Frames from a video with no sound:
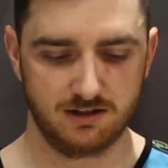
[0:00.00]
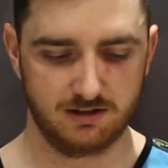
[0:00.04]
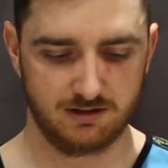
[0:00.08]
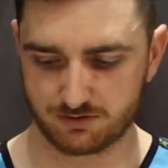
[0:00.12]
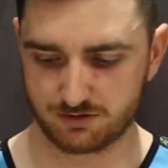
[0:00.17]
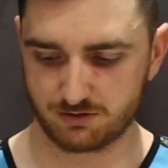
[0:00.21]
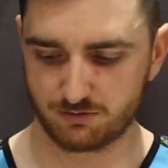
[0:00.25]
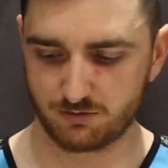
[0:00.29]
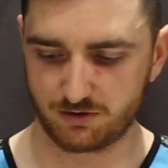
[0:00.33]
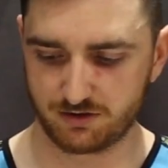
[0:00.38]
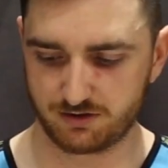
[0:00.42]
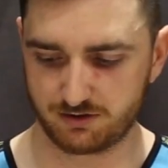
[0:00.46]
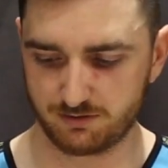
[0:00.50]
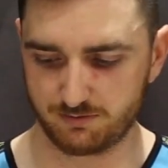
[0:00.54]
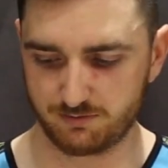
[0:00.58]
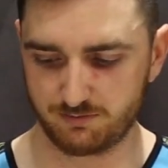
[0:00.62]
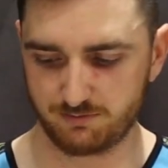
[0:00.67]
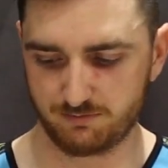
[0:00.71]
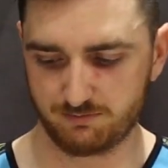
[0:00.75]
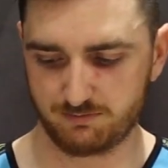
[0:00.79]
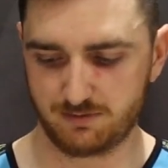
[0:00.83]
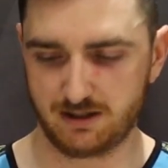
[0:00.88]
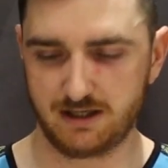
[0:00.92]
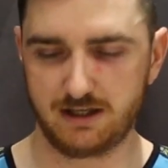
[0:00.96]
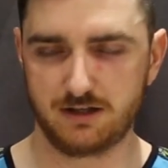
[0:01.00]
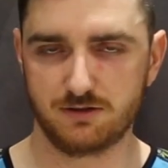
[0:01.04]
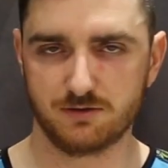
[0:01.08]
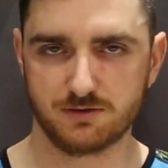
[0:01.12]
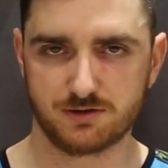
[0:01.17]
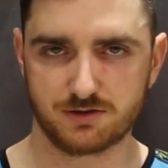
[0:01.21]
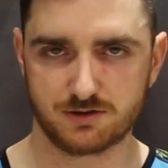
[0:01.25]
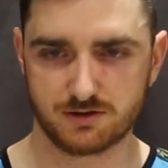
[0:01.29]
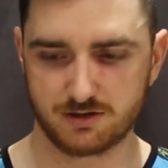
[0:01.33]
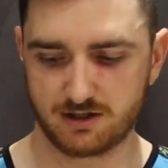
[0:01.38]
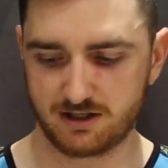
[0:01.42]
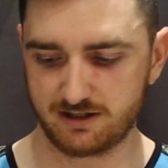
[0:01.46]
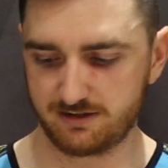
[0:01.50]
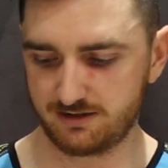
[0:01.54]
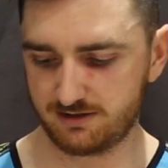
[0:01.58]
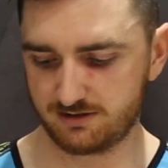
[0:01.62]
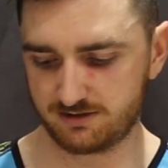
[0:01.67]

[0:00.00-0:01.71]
So with the medial side,